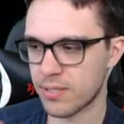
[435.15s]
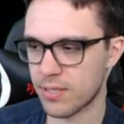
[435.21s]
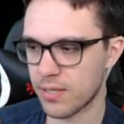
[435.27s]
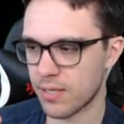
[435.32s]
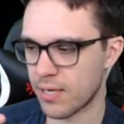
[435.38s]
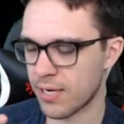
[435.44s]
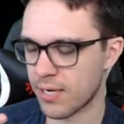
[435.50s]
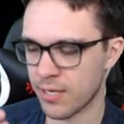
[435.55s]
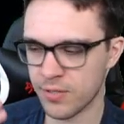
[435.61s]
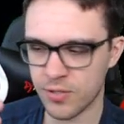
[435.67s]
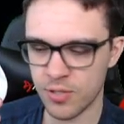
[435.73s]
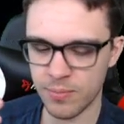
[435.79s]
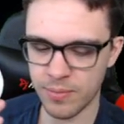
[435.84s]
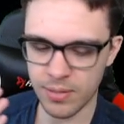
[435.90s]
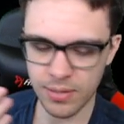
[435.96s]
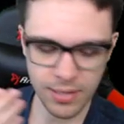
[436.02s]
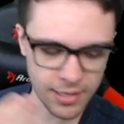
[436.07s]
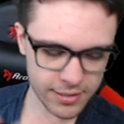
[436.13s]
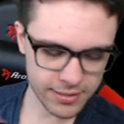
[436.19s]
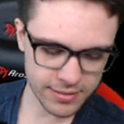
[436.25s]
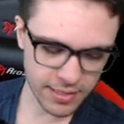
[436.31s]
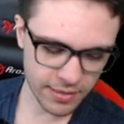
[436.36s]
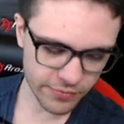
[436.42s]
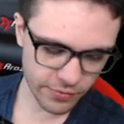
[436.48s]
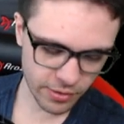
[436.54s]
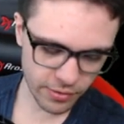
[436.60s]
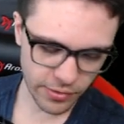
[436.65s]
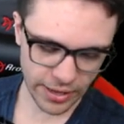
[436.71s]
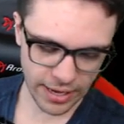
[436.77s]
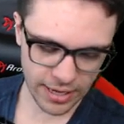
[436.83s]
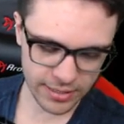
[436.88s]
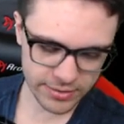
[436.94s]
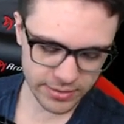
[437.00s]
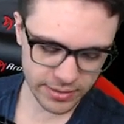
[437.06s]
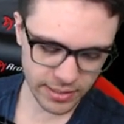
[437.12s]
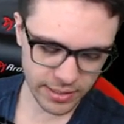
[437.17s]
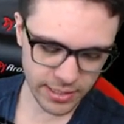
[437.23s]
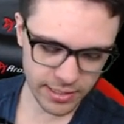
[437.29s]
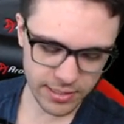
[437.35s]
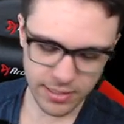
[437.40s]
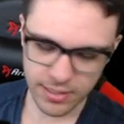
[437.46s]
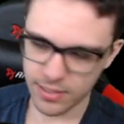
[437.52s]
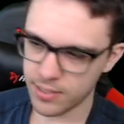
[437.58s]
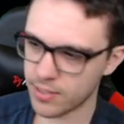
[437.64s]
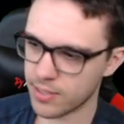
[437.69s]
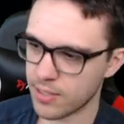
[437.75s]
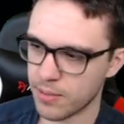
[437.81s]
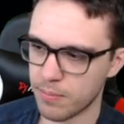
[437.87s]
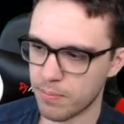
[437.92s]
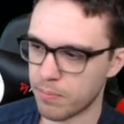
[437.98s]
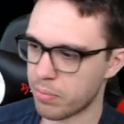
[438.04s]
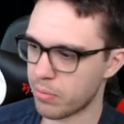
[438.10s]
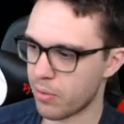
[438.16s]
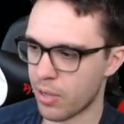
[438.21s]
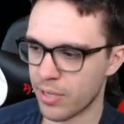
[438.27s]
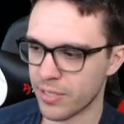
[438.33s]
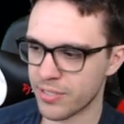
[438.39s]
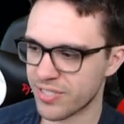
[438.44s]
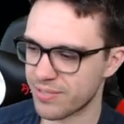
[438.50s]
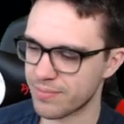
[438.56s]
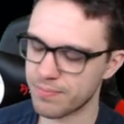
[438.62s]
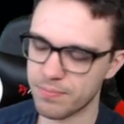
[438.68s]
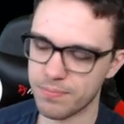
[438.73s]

like, assuming like Sephiroth has like plus